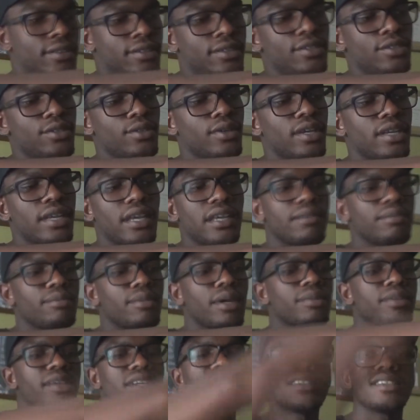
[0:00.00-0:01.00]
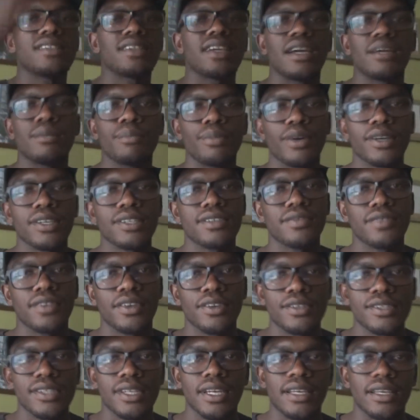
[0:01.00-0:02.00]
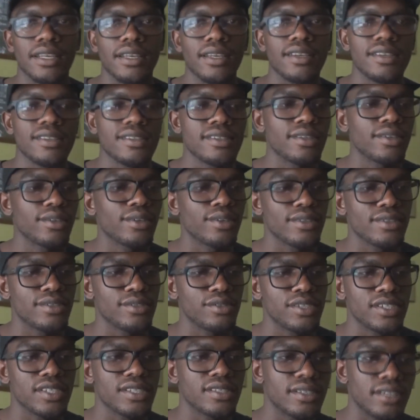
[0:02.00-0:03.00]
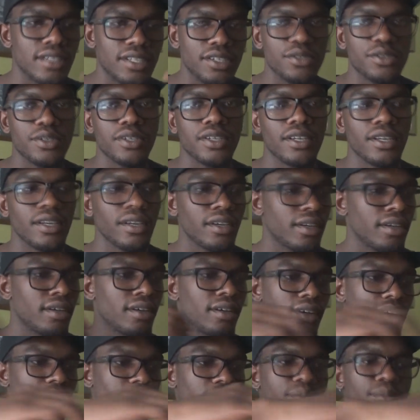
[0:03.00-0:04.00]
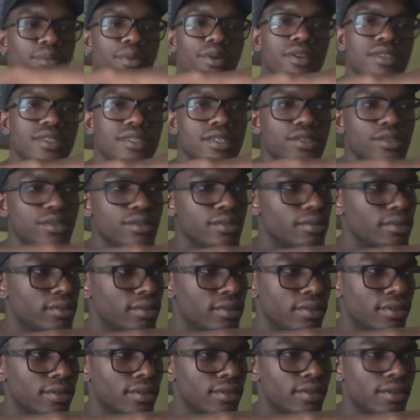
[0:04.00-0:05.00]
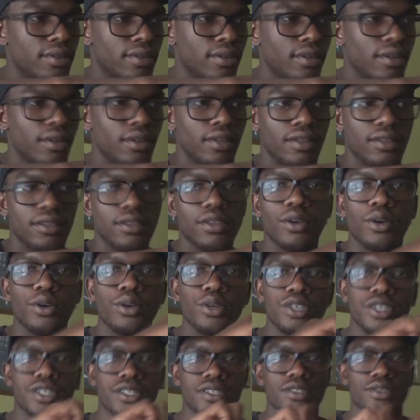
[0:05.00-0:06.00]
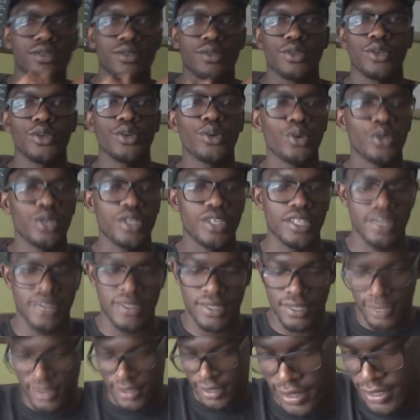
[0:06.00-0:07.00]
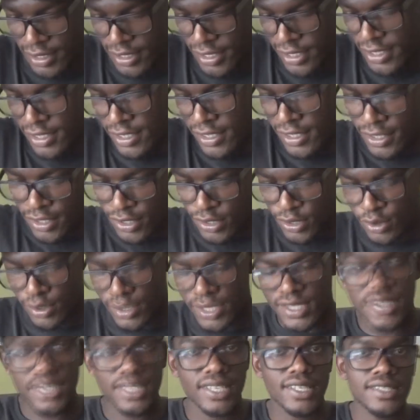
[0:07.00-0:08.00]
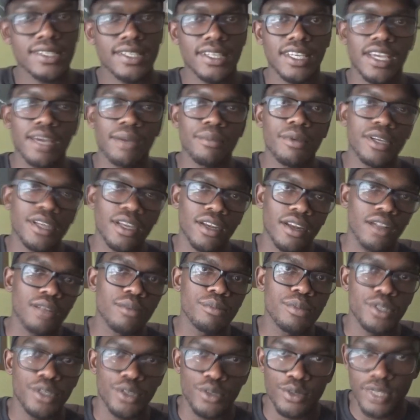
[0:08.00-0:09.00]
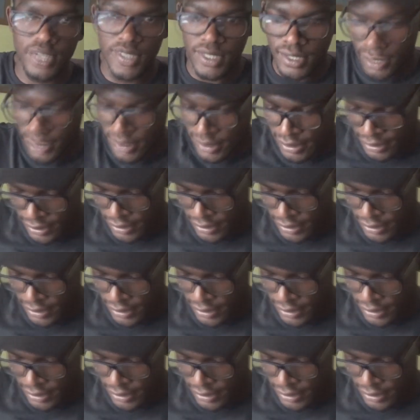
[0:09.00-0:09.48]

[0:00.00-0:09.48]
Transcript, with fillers: So I, am guessing unboxing videos are like easy because you just literally unbox it to the audience, your audience. So this is the camera that I'll be using.